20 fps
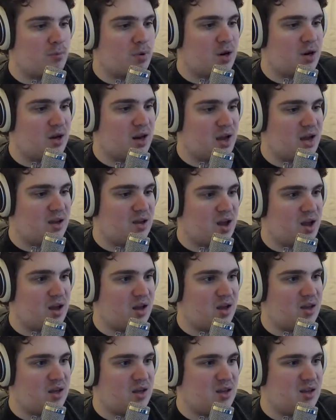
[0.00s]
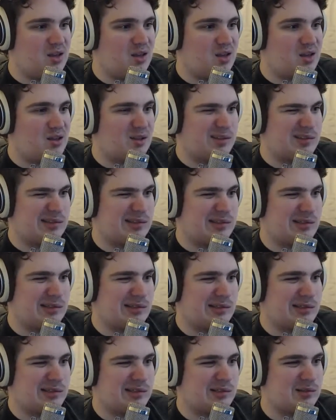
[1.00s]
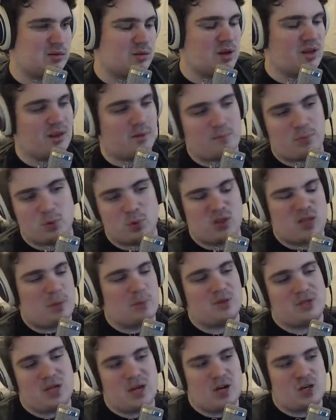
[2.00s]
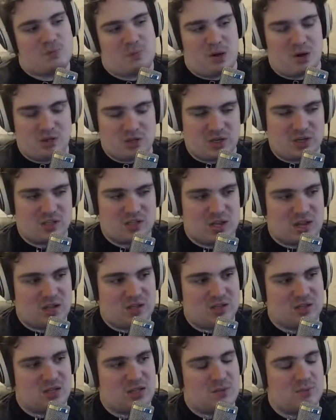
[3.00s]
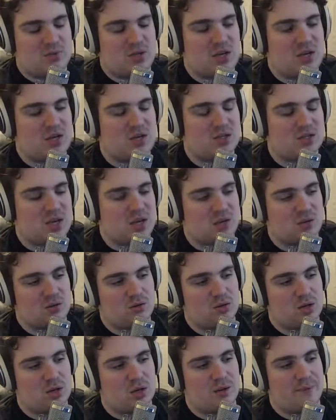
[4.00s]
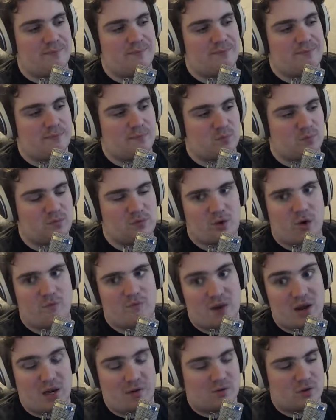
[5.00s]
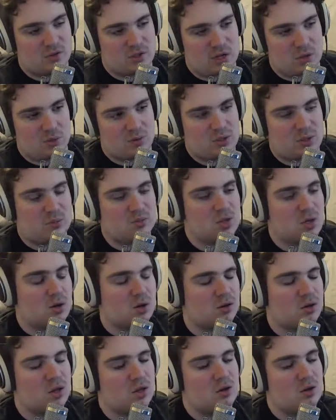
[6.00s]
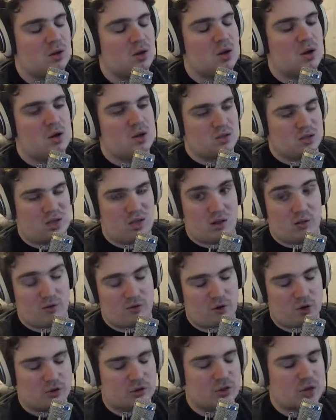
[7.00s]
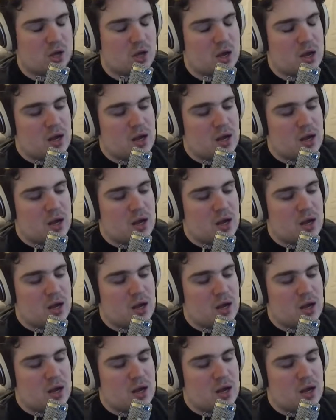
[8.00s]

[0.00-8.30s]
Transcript: but I like between them and Danish Bears, I see them taking second. Fighting for second with Team Secret, then taking first.